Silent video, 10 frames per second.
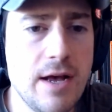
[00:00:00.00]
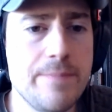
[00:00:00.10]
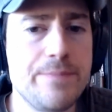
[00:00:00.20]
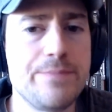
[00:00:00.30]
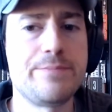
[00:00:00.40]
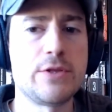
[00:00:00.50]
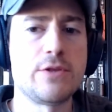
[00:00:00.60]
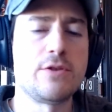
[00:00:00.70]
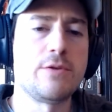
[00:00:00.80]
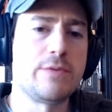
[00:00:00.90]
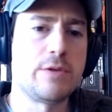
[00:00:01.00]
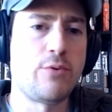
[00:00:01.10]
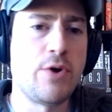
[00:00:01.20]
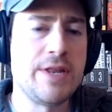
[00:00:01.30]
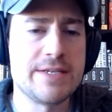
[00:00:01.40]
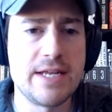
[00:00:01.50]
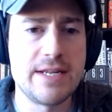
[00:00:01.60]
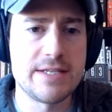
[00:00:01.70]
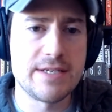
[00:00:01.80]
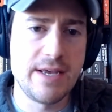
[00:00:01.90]
But the point is that
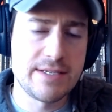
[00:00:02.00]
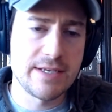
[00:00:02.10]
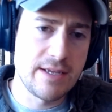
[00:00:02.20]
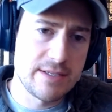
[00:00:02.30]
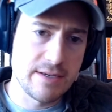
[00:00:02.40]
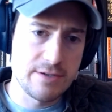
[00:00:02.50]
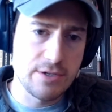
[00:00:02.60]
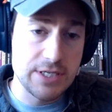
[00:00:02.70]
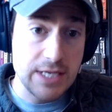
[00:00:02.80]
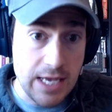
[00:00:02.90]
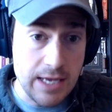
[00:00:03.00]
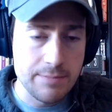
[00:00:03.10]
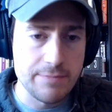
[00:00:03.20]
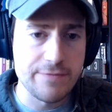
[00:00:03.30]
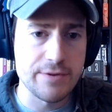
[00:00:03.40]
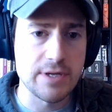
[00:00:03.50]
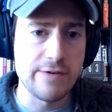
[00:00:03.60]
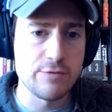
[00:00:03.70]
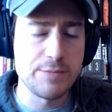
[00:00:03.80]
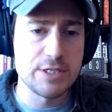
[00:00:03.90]
it's a scheme for the
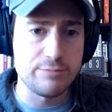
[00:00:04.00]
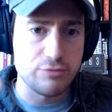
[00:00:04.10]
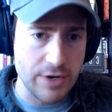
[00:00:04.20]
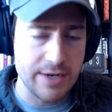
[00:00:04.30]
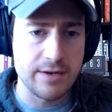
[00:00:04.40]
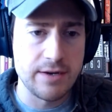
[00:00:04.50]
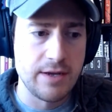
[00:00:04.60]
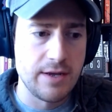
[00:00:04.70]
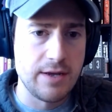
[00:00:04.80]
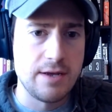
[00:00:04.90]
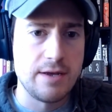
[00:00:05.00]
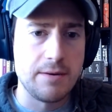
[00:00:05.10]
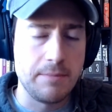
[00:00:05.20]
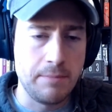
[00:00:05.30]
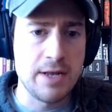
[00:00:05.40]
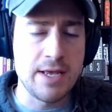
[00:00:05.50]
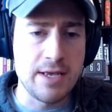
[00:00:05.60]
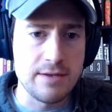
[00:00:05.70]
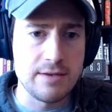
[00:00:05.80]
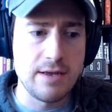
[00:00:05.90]
government to print
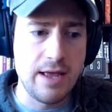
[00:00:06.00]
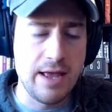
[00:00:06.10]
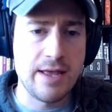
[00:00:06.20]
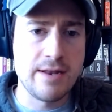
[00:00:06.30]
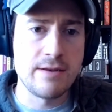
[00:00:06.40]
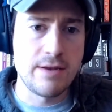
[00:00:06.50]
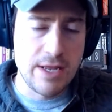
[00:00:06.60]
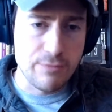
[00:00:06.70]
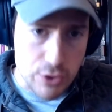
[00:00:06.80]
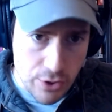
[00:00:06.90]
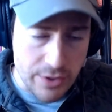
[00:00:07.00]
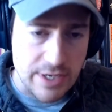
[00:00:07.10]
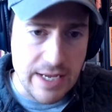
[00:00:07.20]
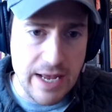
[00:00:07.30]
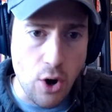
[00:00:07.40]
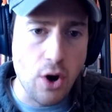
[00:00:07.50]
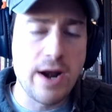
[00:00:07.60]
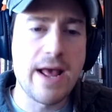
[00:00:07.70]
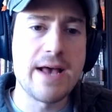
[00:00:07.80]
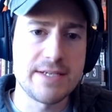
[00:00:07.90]
money and in return get hard
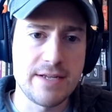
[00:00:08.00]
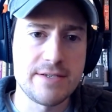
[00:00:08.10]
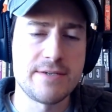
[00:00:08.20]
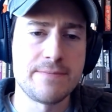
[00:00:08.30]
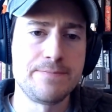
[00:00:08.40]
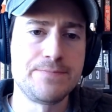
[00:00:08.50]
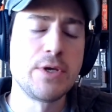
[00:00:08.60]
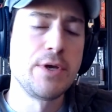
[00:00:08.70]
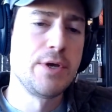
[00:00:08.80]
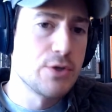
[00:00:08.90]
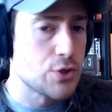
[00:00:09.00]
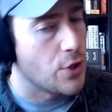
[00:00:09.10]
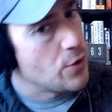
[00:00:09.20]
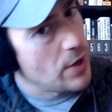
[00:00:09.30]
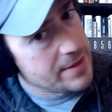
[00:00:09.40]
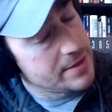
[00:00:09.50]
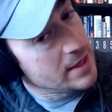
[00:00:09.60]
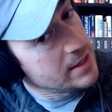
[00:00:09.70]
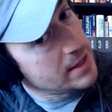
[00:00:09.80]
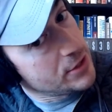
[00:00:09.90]
assets. So I
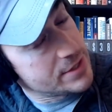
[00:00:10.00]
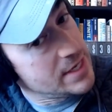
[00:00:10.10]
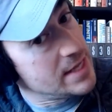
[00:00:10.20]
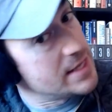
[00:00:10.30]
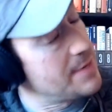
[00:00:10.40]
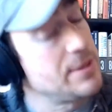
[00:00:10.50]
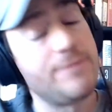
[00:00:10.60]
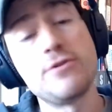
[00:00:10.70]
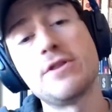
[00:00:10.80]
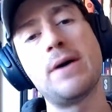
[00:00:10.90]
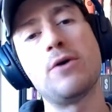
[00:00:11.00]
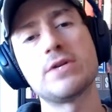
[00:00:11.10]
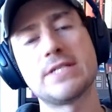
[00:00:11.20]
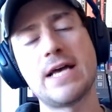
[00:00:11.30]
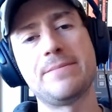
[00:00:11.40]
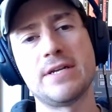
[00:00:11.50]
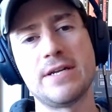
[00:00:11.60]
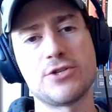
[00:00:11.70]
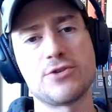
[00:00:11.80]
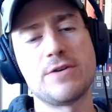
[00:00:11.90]
think that you'll see this. I mean, if you think about what's happened
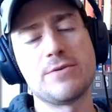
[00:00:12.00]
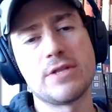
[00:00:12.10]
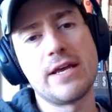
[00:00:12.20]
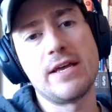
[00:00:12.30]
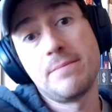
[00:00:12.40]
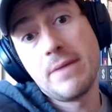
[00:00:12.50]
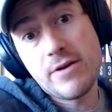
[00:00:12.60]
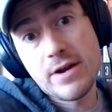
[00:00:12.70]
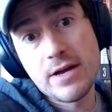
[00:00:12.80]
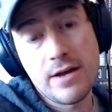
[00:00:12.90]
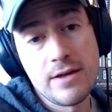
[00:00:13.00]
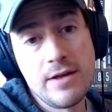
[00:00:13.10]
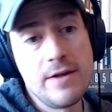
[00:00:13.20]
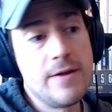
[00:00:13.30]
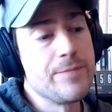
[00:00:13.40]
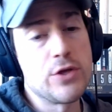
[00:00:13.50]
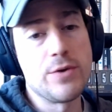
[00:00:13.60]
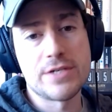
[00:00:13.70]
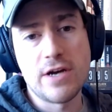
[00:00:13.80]
in history with, like, in America, the U.S.